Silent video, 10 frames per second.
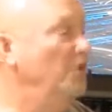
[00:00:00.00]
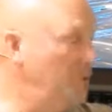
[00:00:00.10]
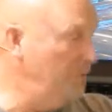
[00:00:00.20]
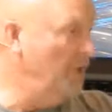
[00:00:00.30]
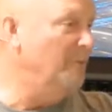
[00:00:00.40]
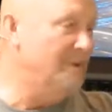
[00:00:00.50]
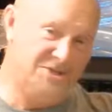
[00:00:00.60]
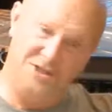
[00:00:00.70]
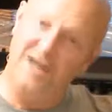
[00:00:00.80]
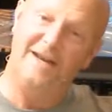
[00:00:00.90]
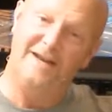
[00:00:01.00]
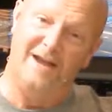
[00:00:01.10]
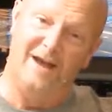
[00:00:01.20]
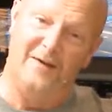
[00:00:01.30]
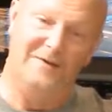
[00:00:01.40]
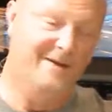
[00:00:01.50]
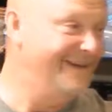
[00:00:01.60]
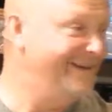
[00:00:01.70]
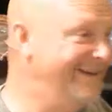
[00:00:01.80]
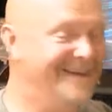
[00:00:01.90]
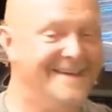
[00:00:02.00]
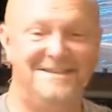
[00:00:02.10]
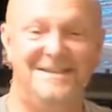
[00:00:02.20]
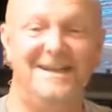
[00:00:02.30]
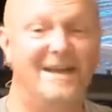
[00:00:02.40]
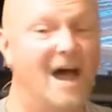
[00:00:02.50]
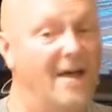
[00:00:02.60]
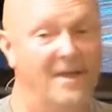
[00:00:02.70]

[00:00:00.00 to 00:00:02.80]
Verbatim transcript: you knew, but she didn't know. She did not,